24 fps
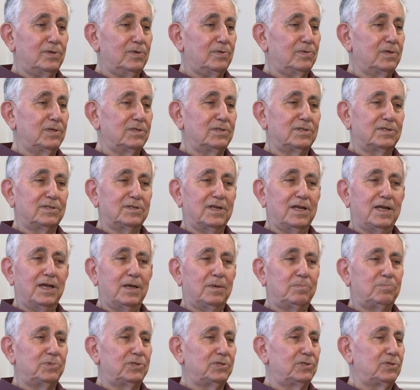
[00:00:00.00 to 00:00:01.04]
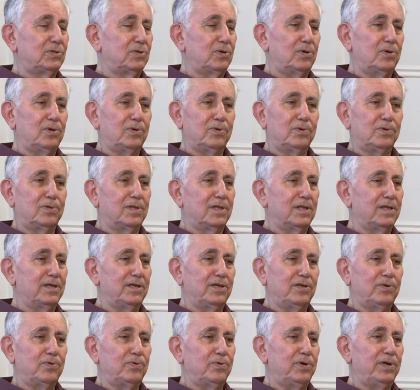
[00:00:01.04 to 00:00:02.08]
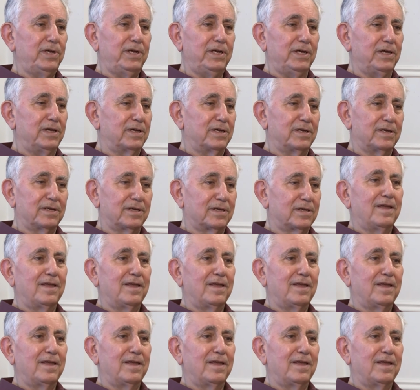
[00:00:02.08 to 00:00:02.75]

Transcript: was absolutely unique.